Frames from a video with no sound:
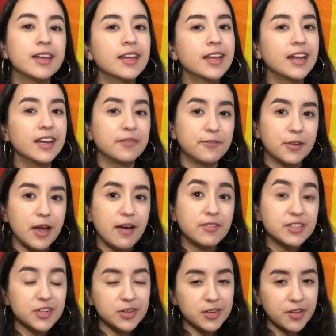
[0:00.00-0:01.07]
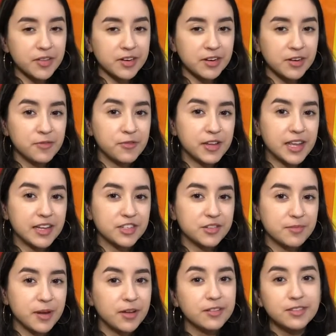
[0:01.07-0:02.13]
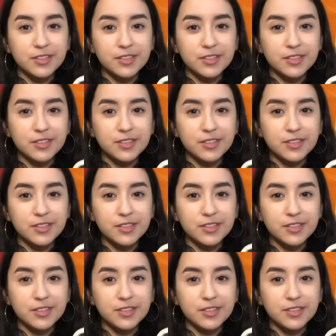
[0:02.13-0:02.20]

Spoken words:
And if you haven't turned on the notification bell,